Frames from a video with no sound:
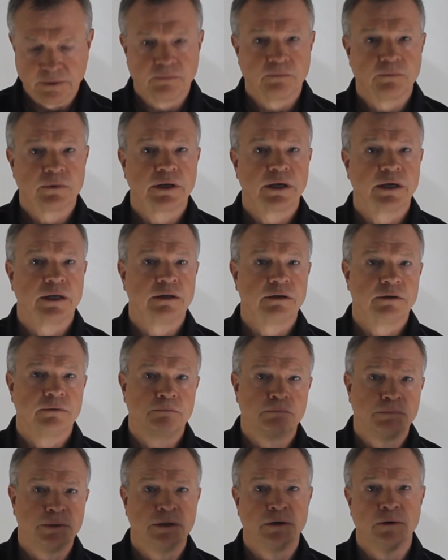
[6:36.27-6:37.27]

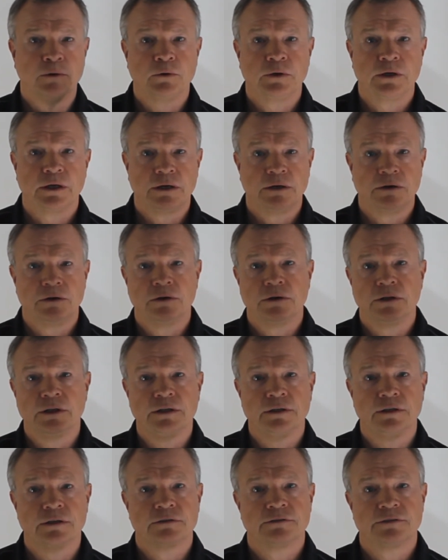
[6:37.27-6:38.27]
can be located on
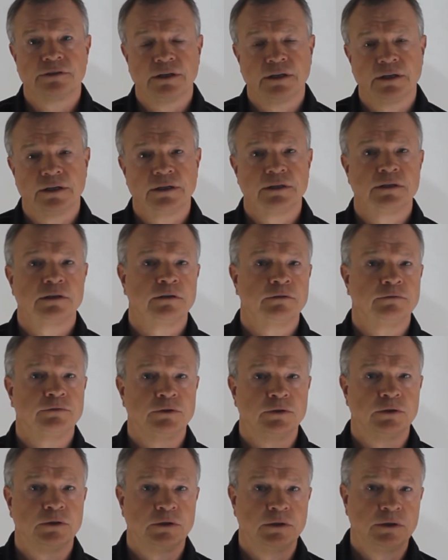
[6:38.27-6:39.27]
either side of
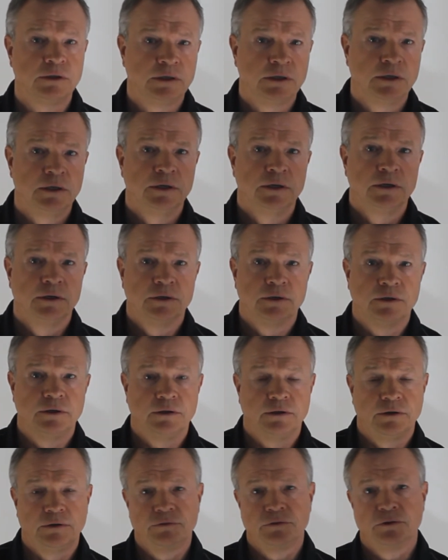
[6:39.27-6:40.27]
your
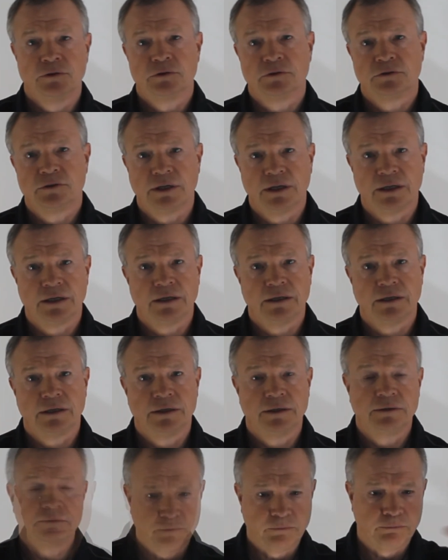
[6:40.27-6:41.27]

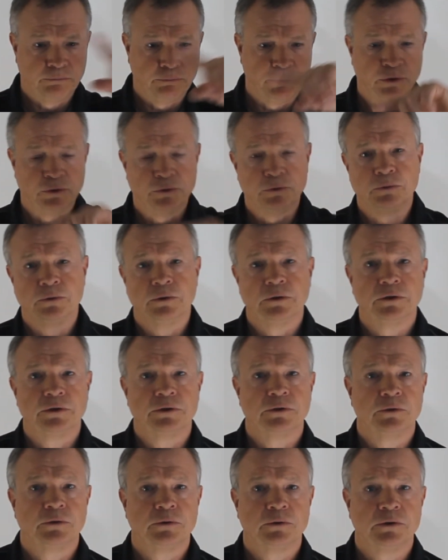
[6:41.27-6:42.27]
targa
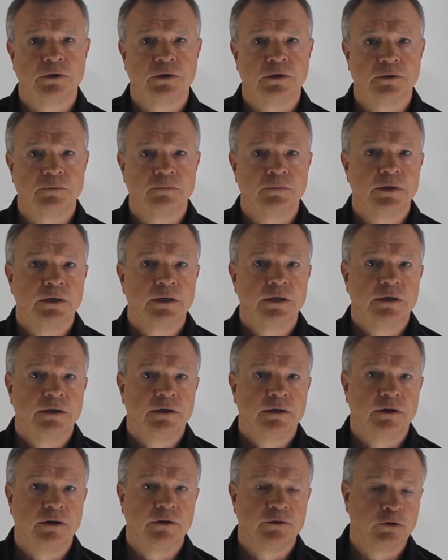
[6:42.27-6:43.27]
bow
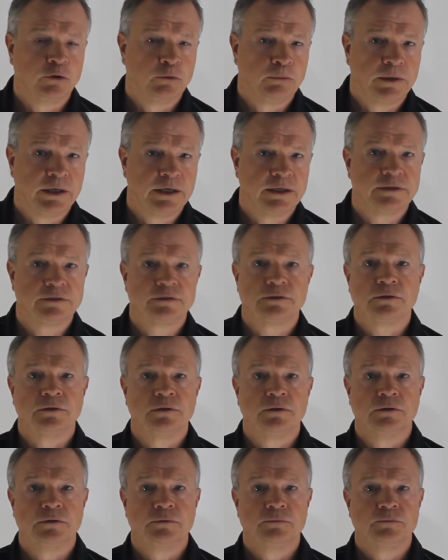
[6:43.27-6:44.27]
or your mast,
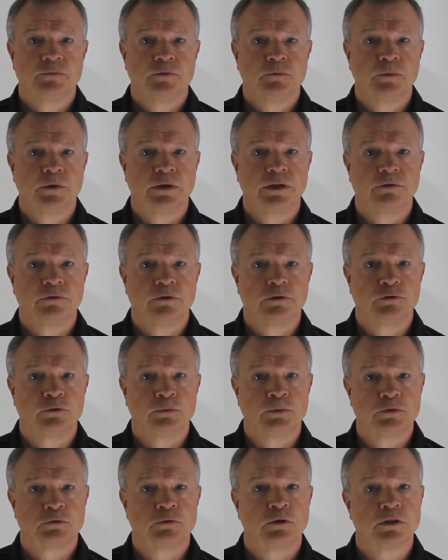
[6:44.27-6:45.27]
or whatever
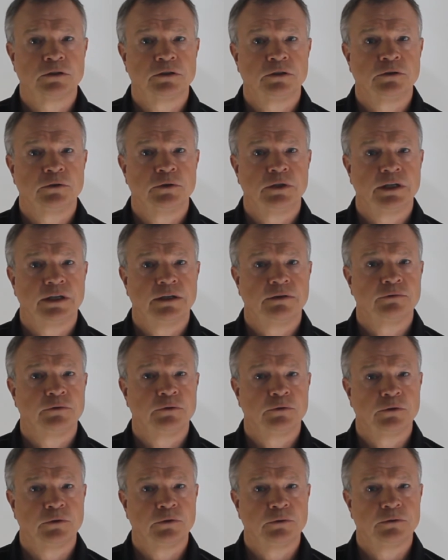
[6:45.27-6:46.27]
superstructure you have. You
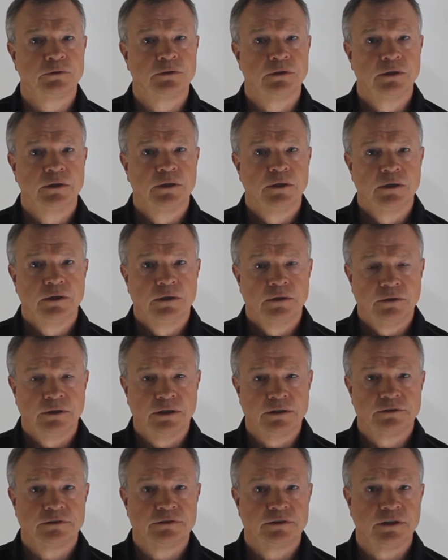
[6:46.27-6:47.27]
don't
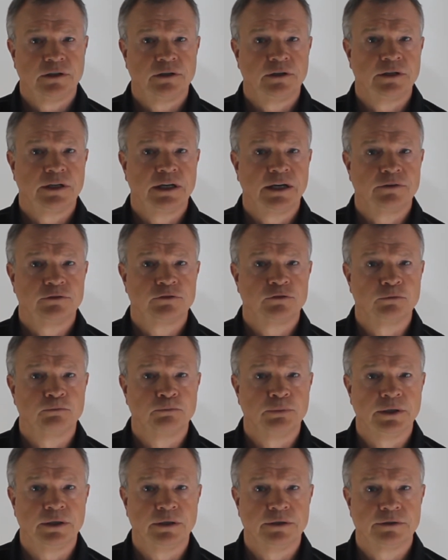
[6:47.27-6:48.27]
necessarily have to
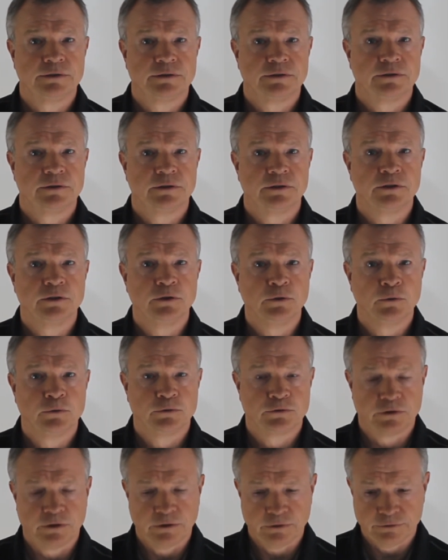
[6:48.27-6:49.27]
build new
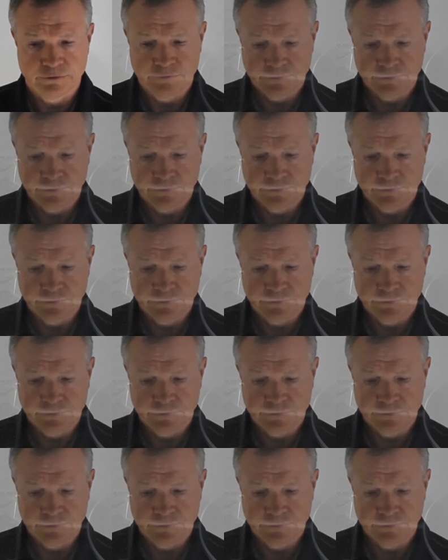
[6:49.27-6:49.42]
stuff.